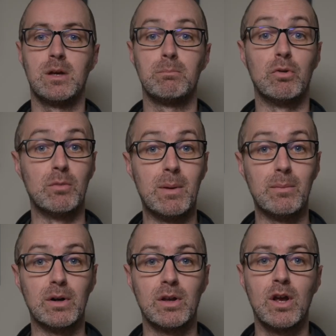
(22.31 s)
But
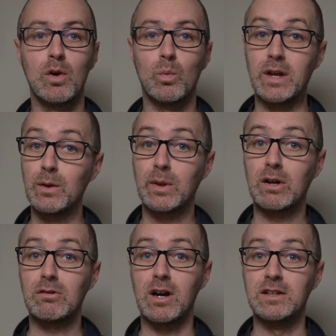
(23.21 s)
remember, we eat with
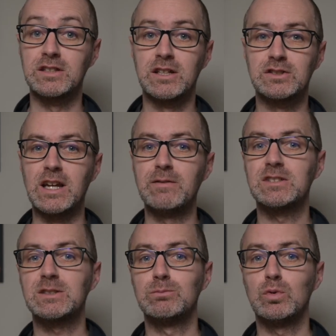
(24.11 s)
our eyes, so even
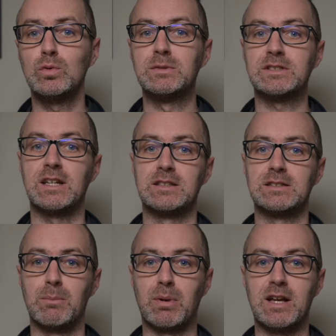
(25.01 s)
small mistakes
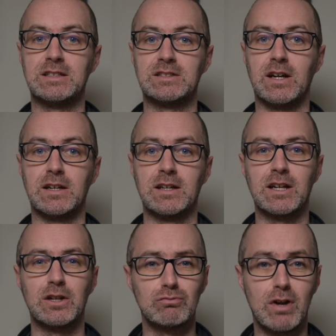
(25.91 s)
in plate design
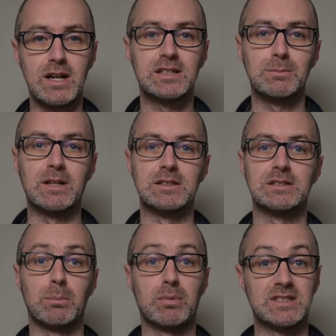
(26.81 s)
can greatly diminish
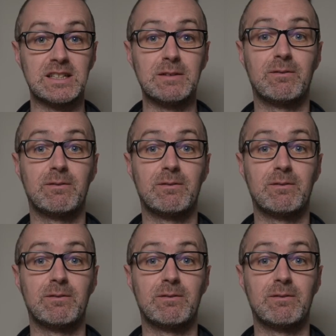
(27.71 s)
the perceived